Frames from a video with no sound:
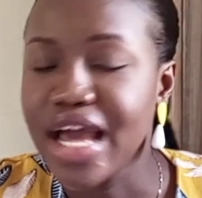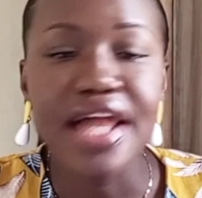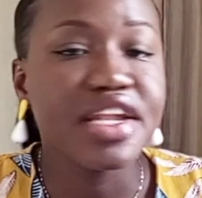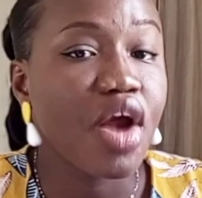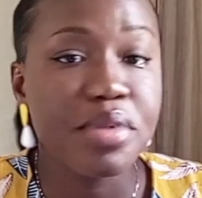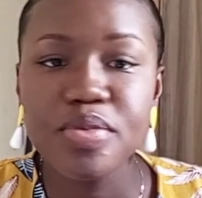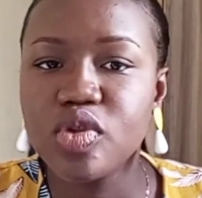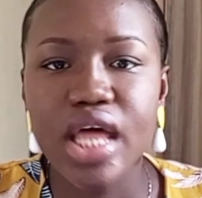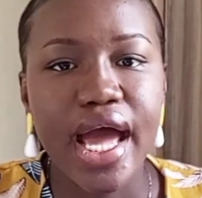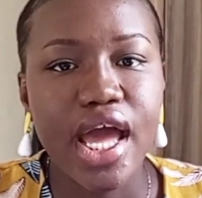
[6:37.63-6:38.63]
And there are people
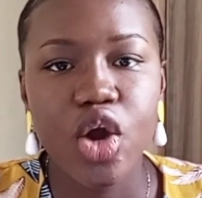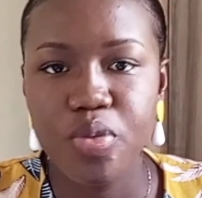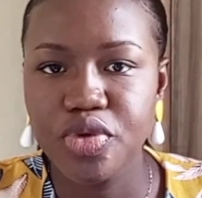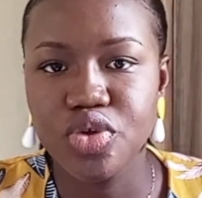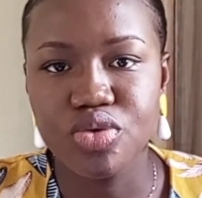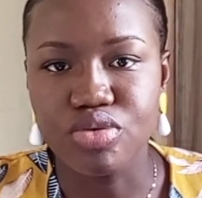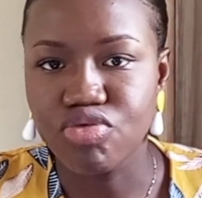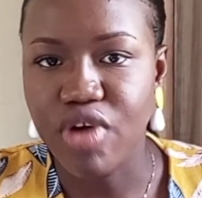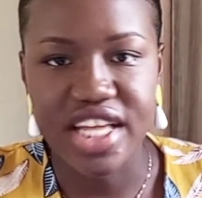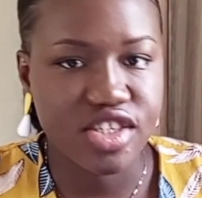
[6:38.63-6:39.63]
that help you
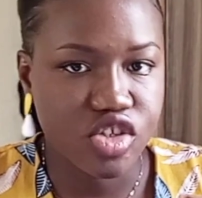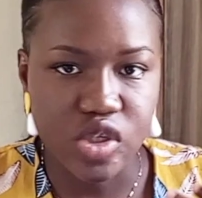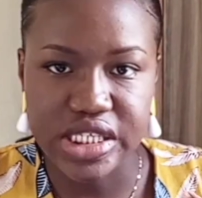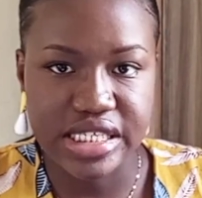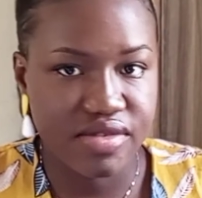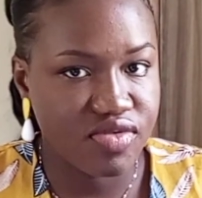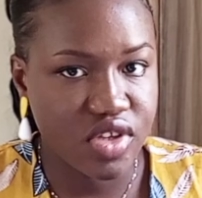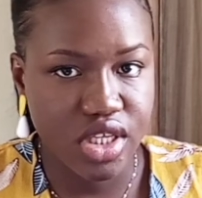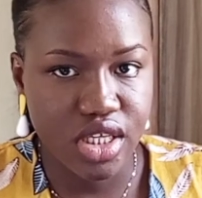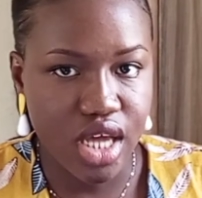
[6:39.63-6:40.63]
write your
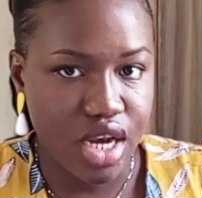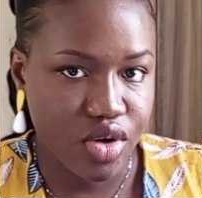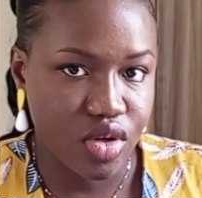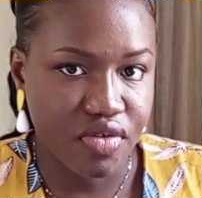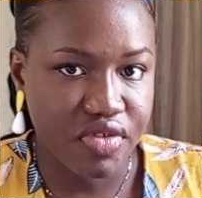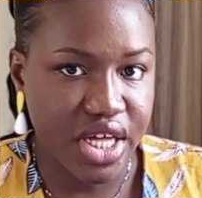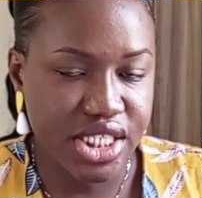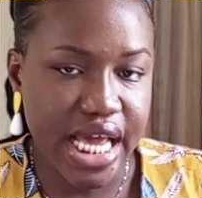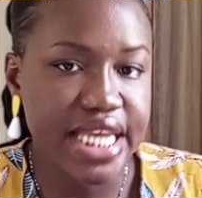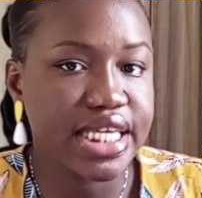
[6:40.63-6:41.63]
CV and all of that.
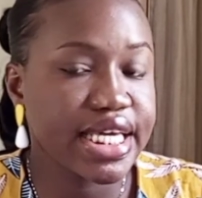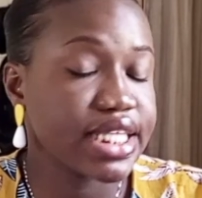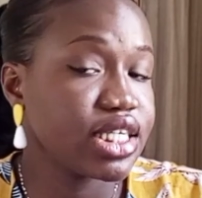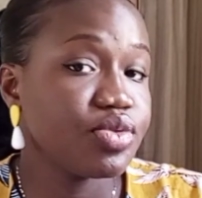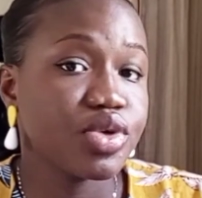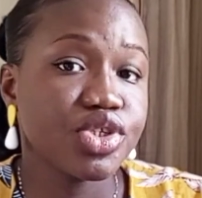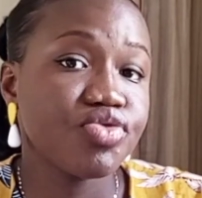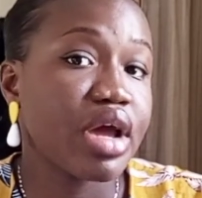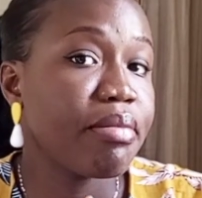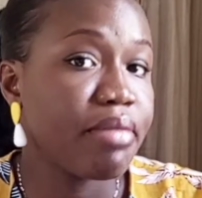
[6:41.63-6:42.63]
I didn't get anyone to
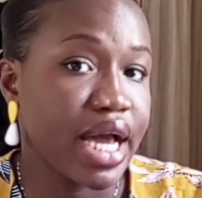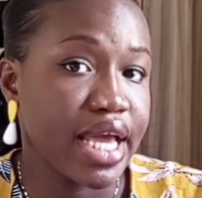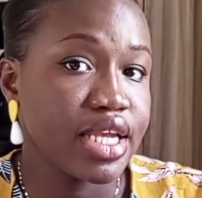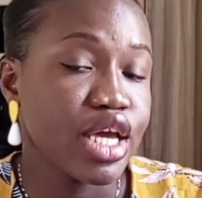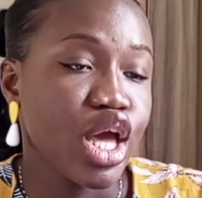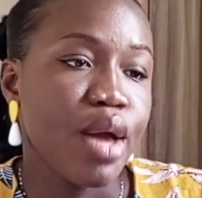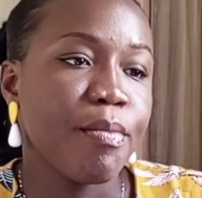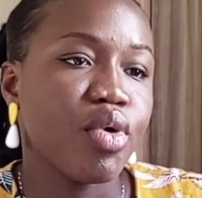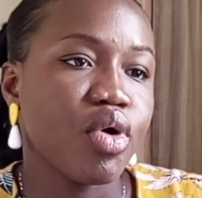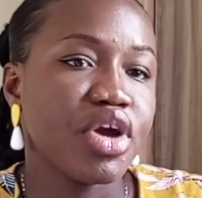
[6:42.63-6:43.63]
write mine,
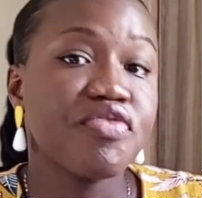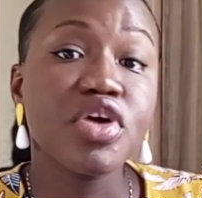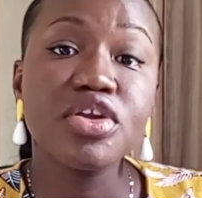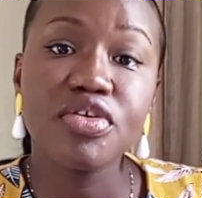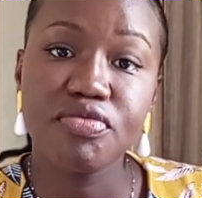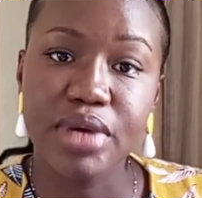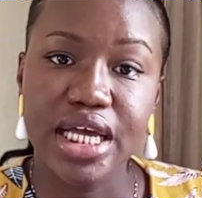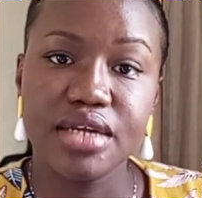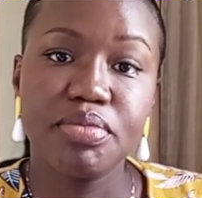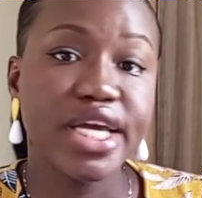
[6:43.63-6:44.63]
but a friend of
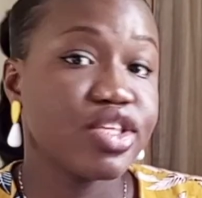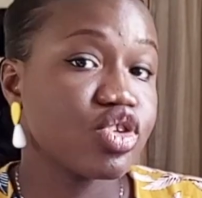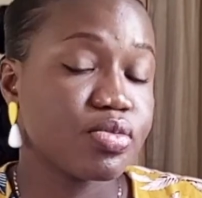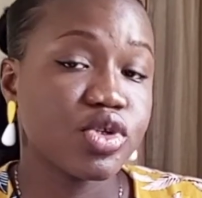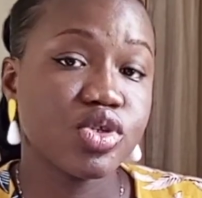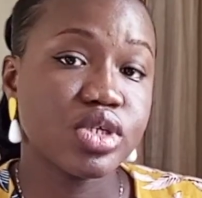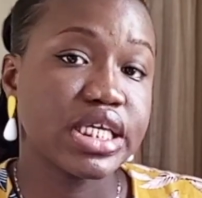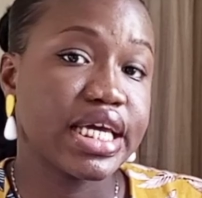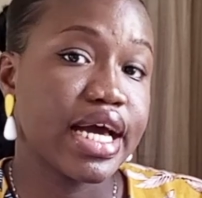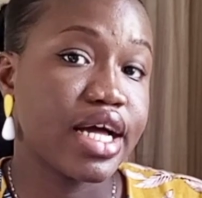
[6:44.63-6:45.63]
mine paid someone to
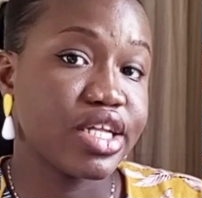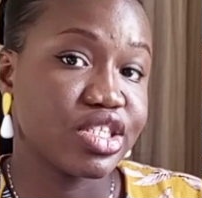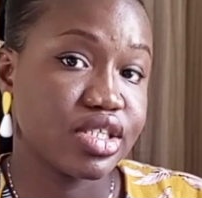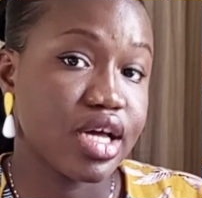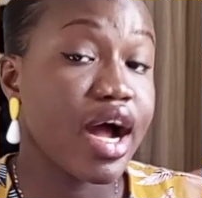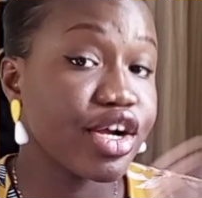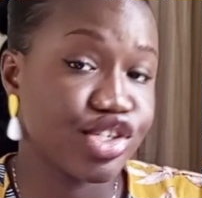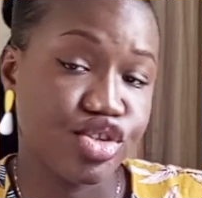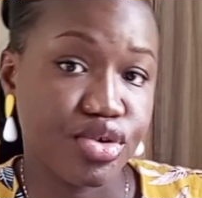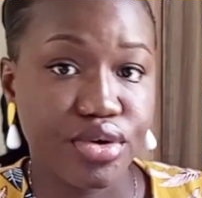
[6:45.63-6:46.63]
get hers
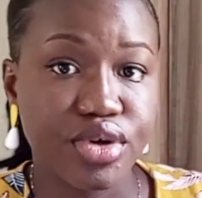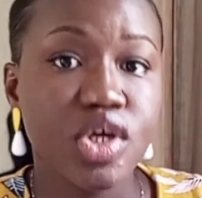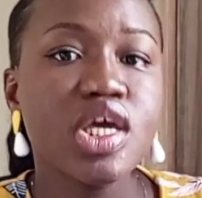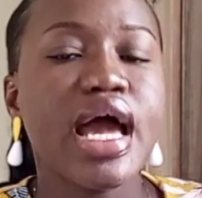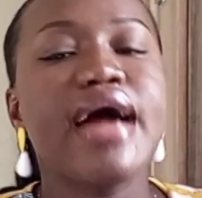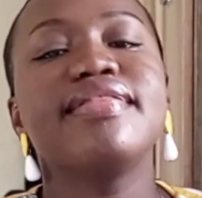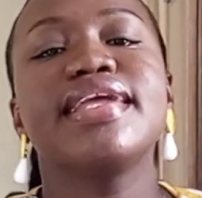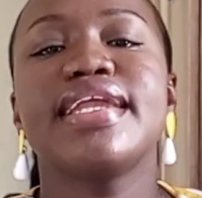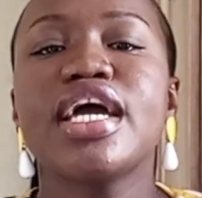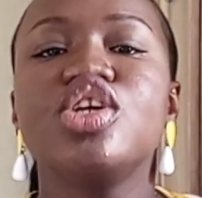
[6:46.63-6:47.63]
done, and
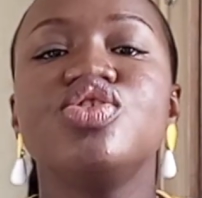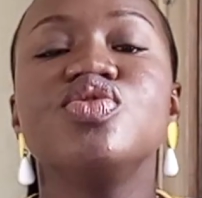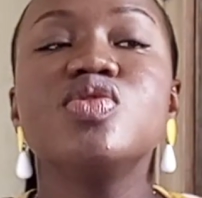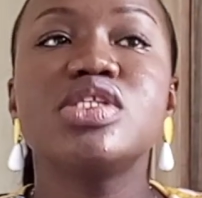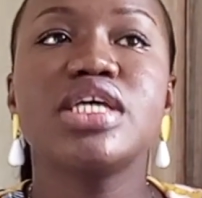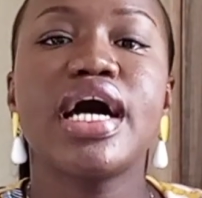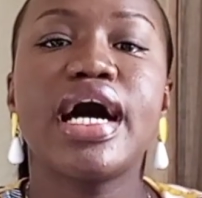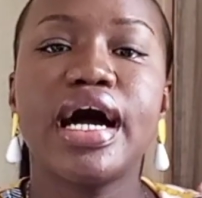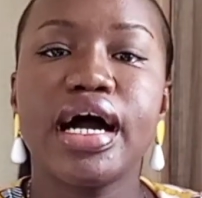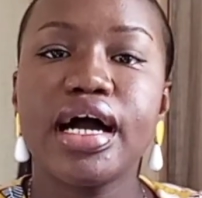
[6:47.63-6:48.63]
then I used
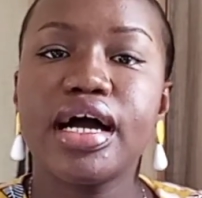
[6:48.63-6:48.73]
her